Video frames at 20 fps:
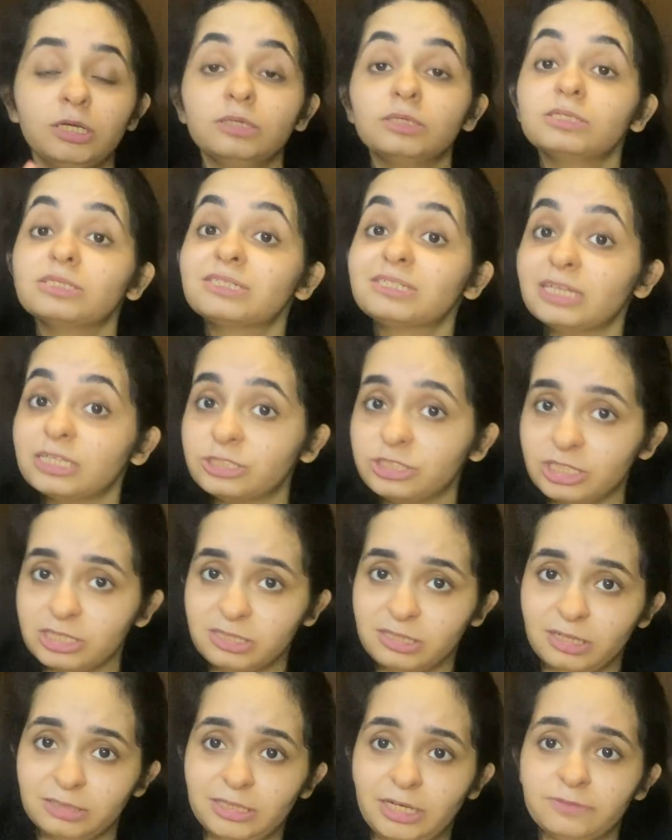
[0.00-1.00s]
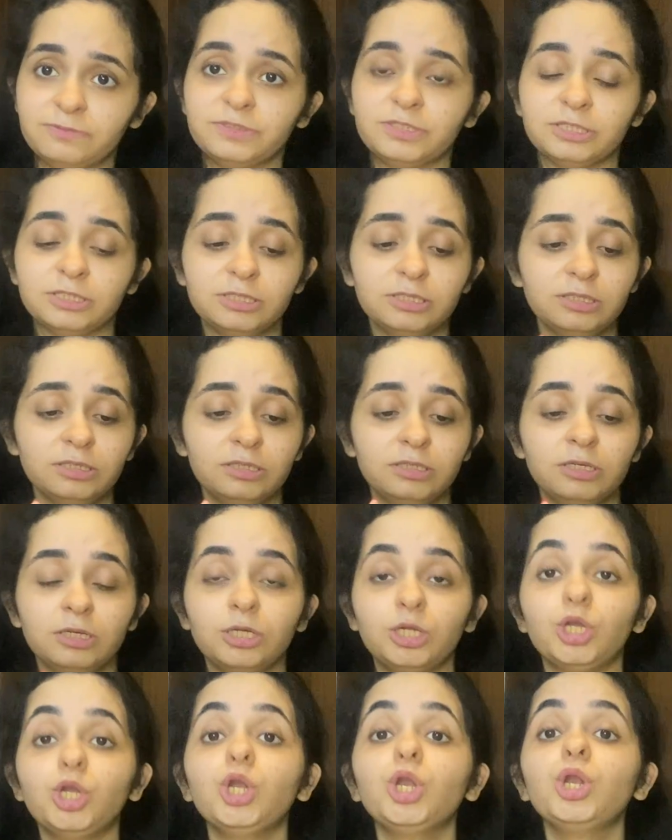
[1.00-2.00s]
Sanjay Saraf sir,
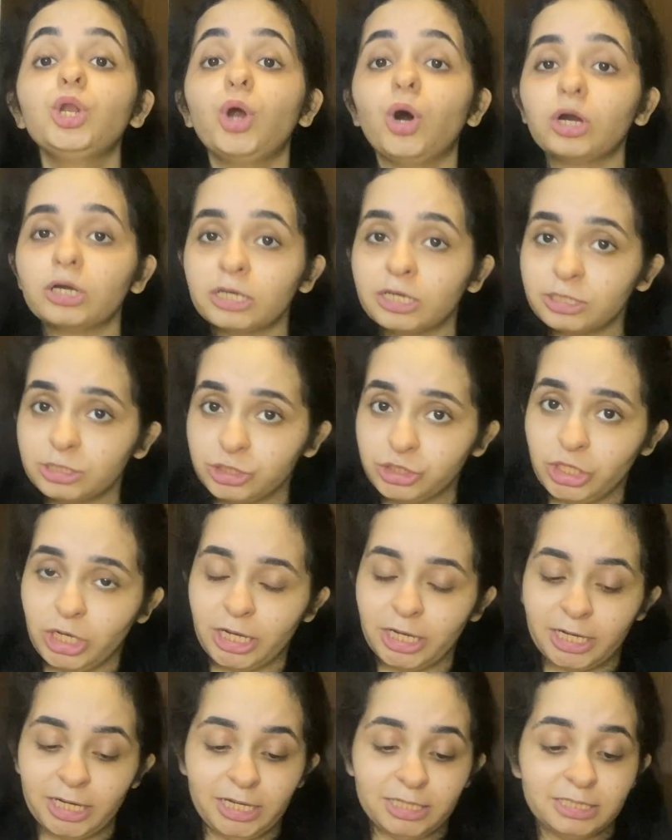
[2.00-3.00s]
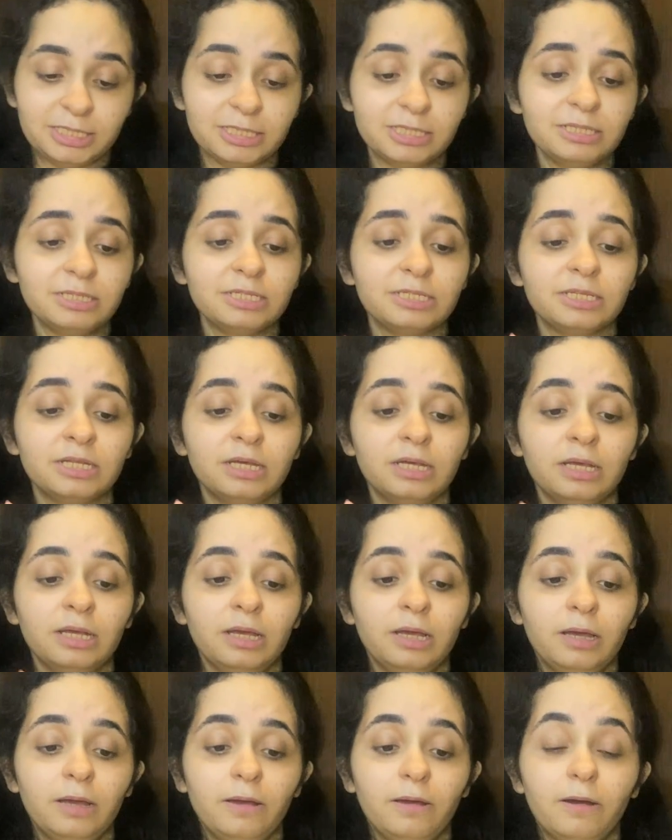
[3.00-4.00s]
Laukik Shah classes,
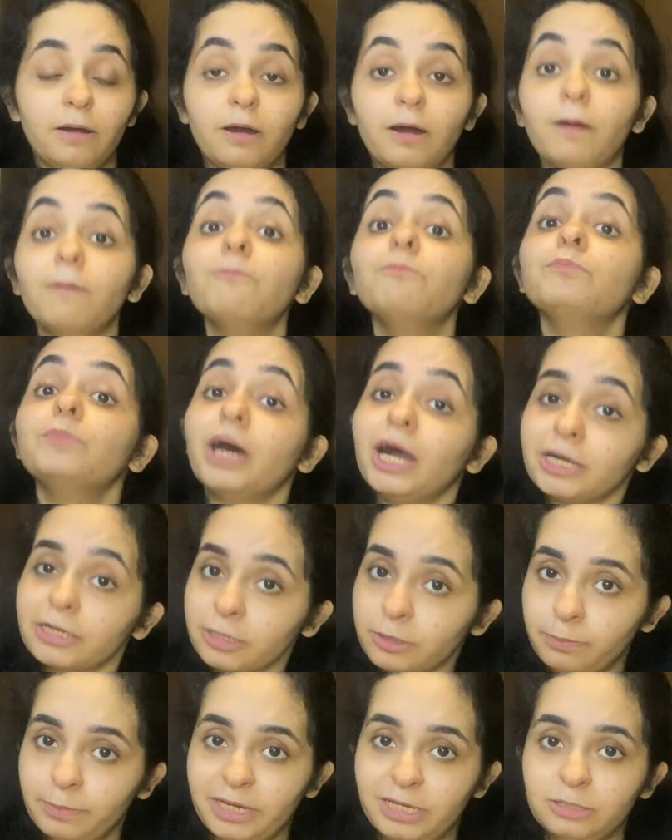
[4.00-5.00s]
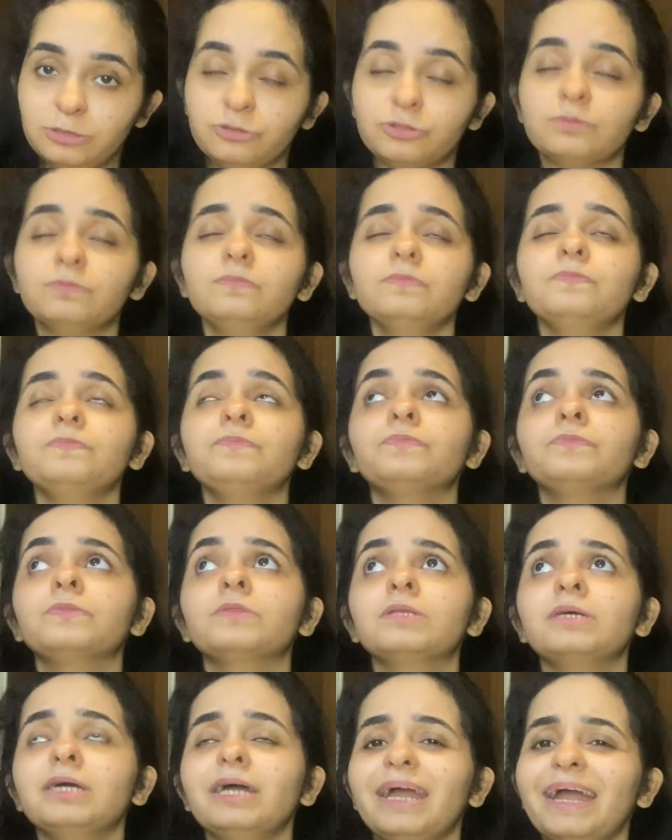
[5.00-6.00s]
Mark Meldrum,
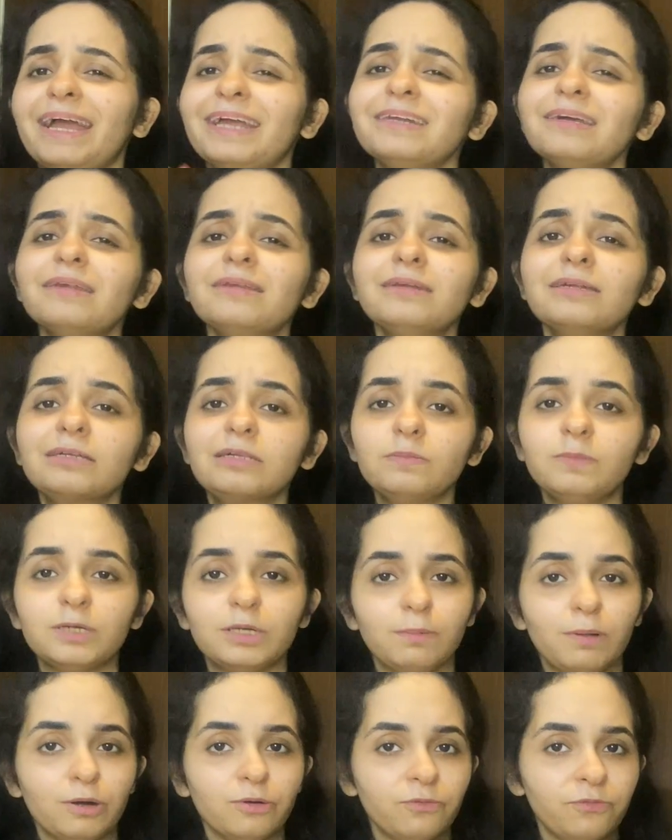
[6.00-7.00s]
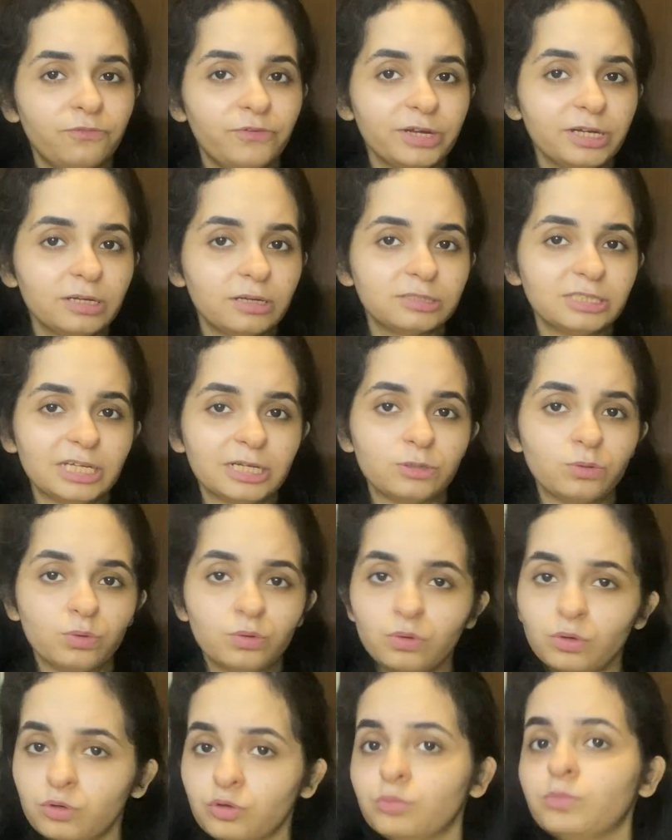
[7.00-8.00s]
and a little bit about FinTree. I don't
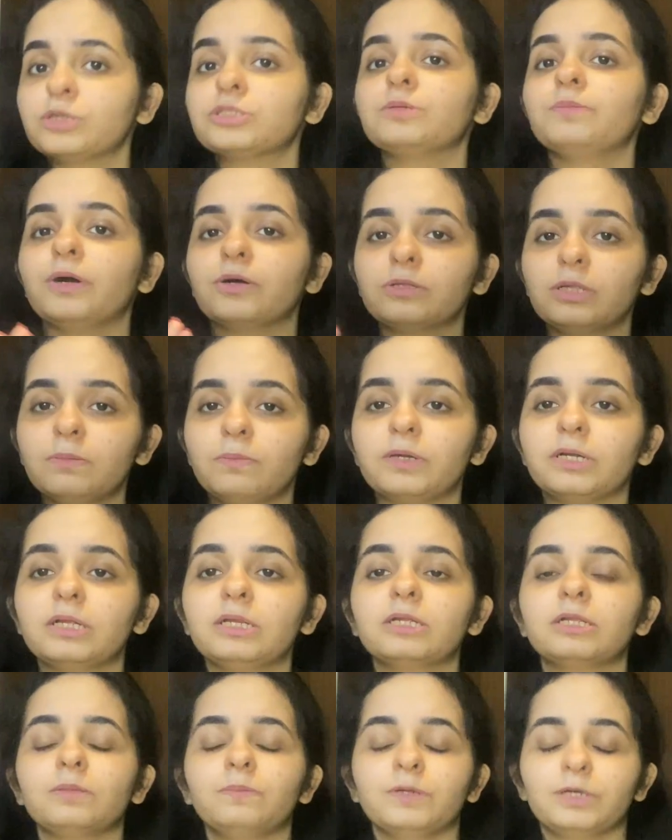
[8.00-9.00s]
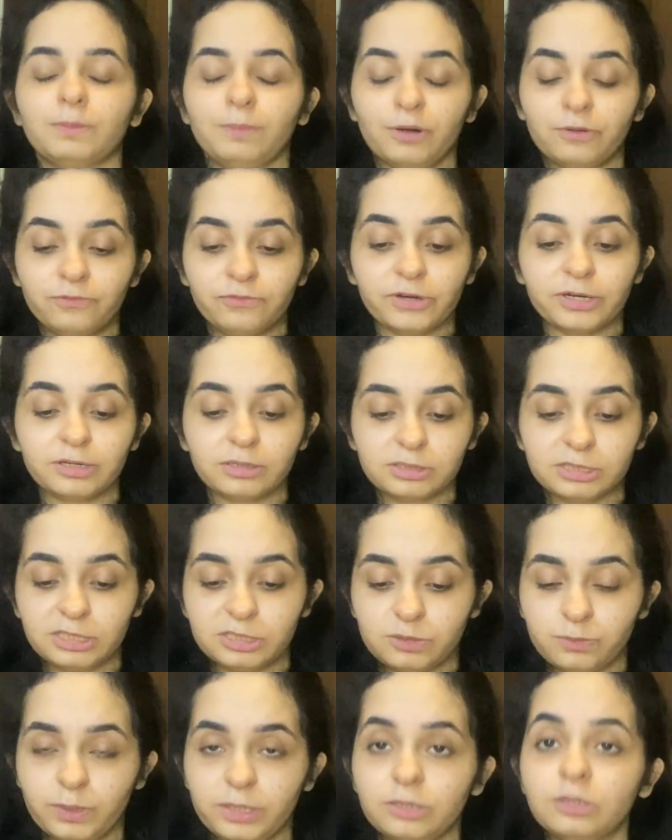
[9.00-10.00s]
know too much about them, but a little bit about FinTree
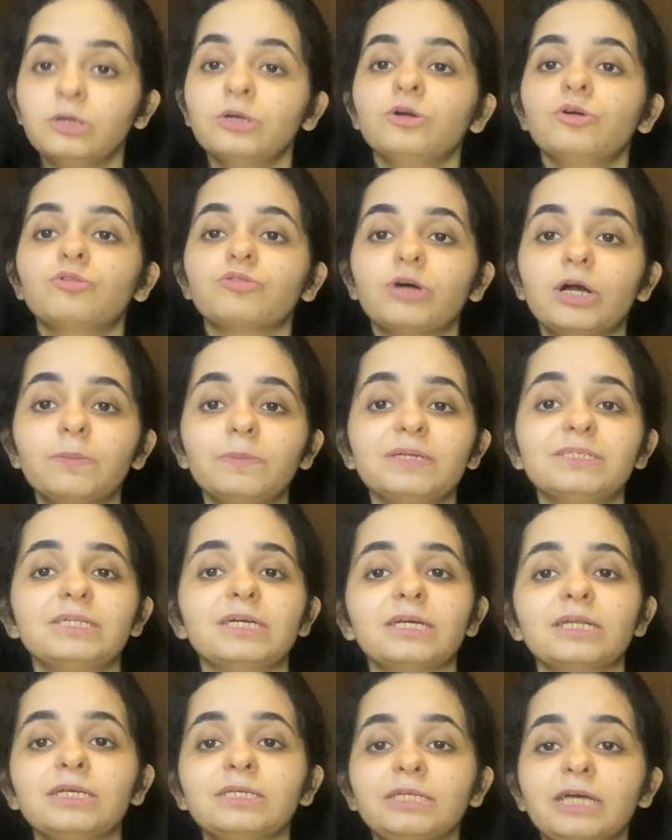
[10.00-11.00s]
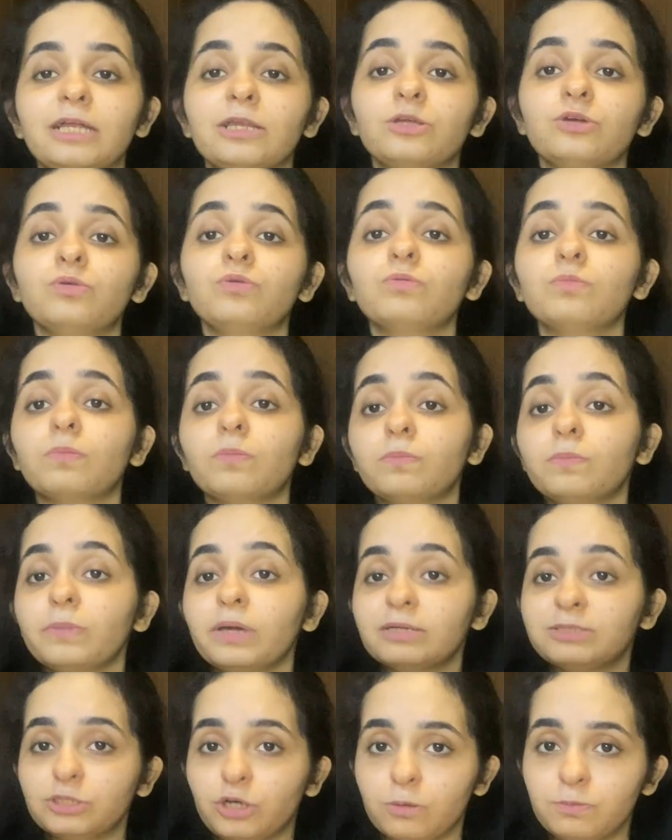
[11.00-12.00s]
as well. So I'll basically tell you
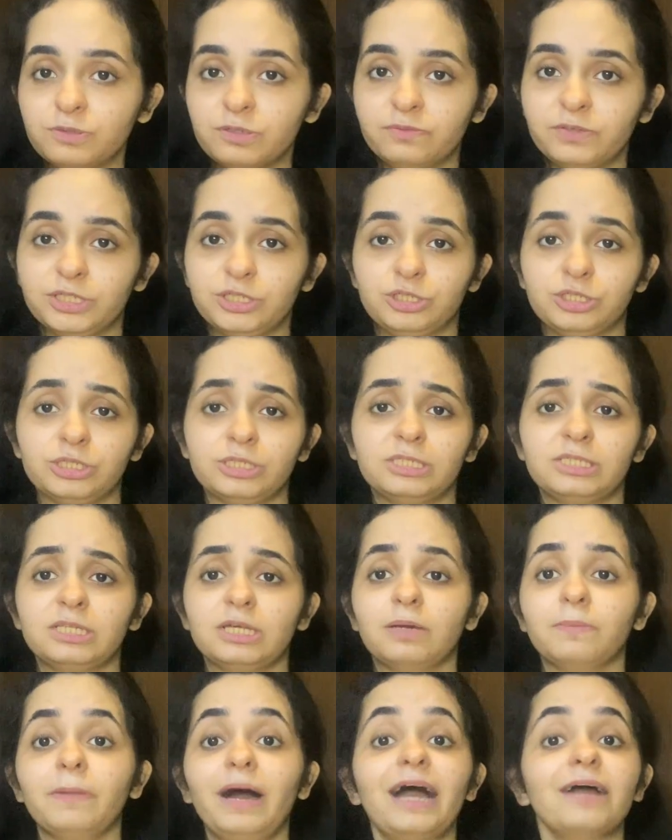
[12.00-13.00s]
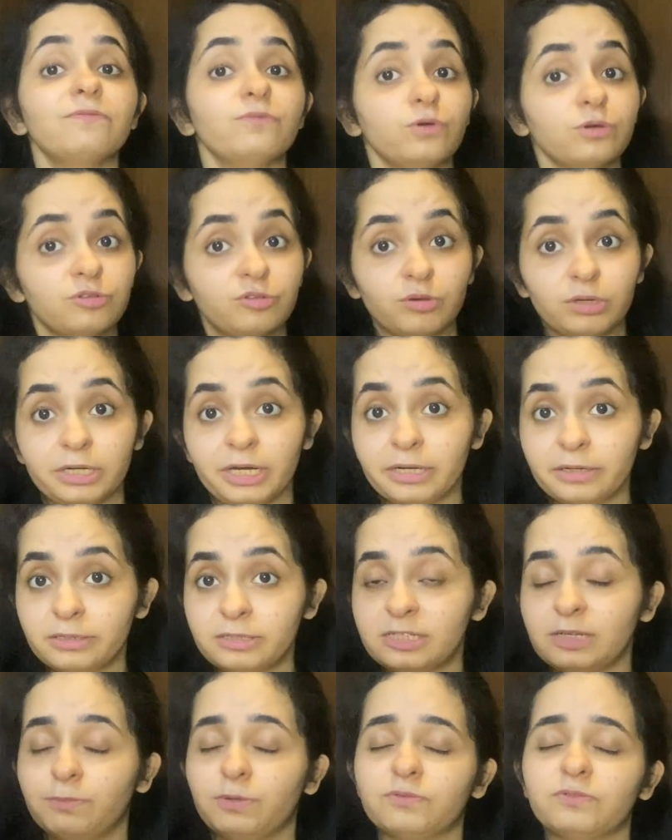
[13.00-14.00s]
my observations. Same. I've also attended
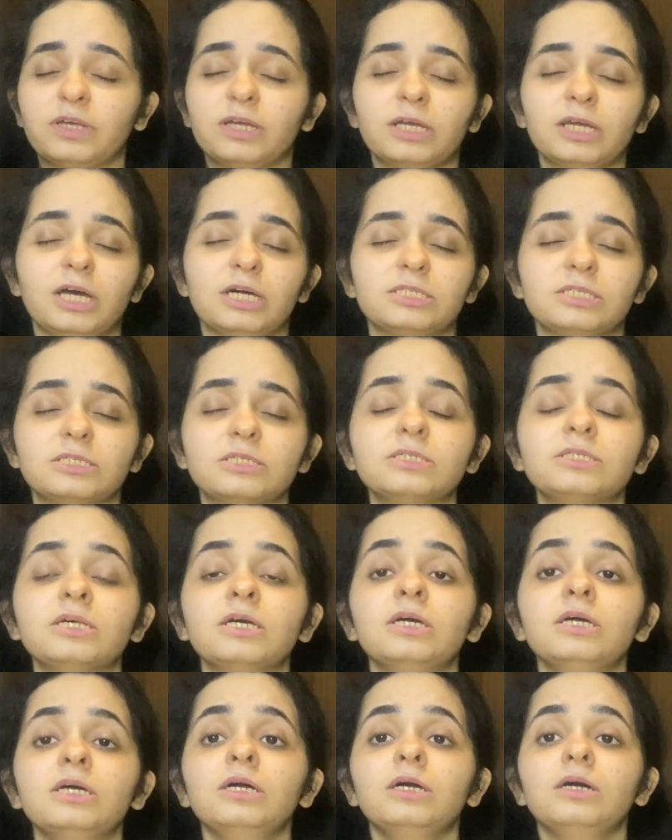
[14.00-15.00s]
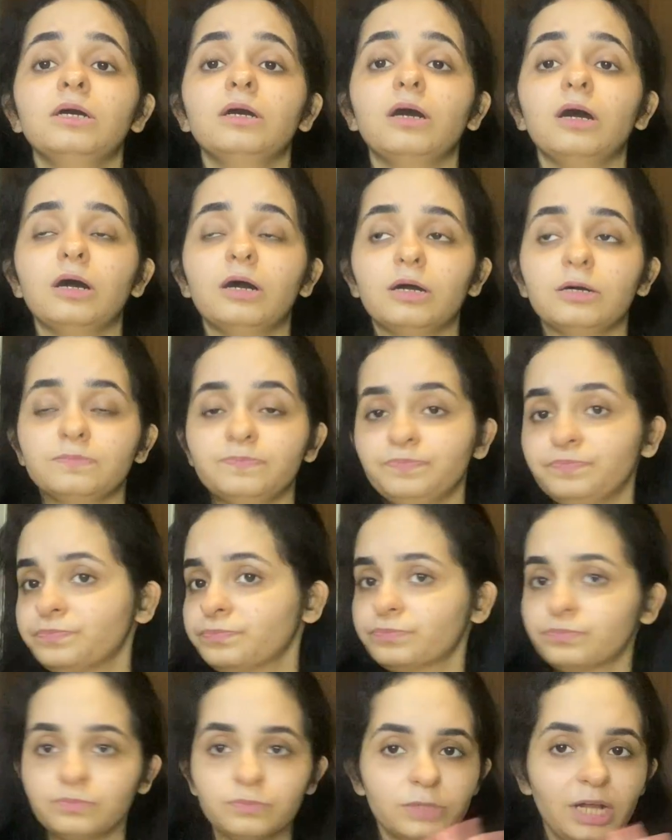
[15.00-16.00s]
some of their classes.
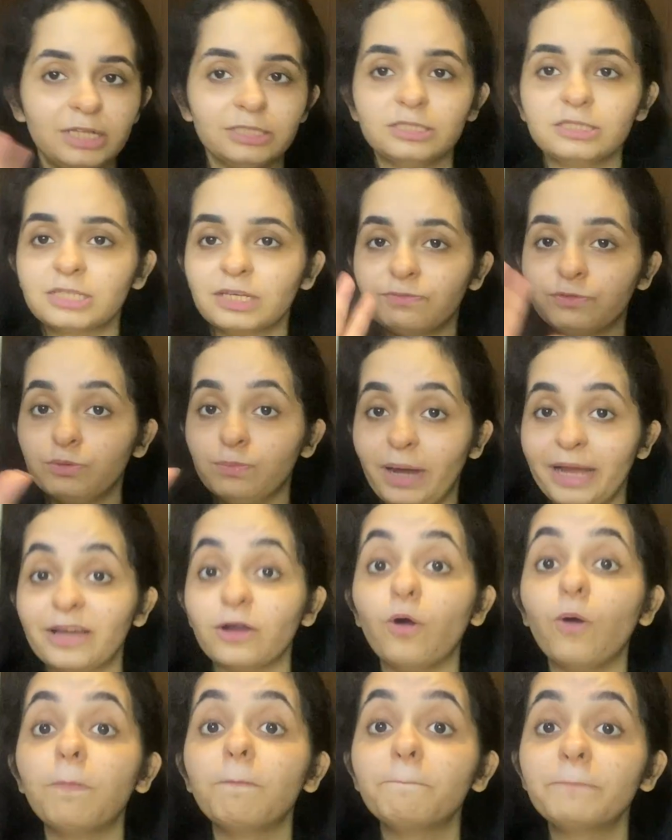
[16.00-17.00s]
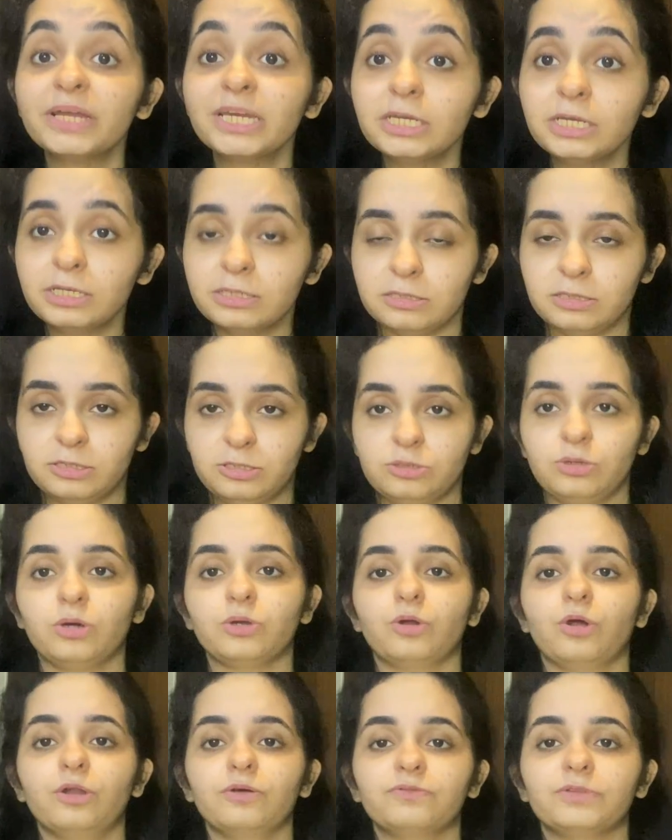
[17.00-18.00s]
I'll just give you my opinions
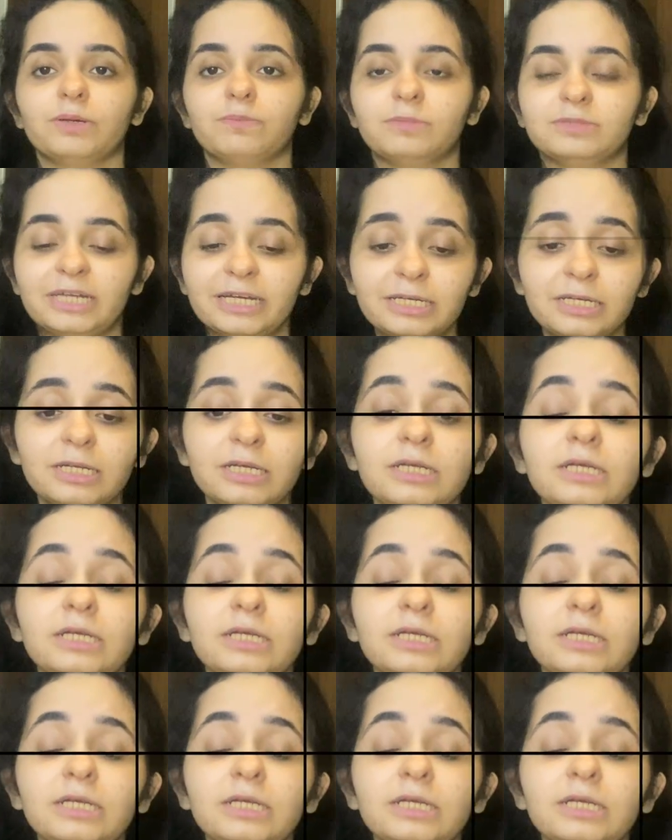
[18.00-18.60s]
on all of them, right?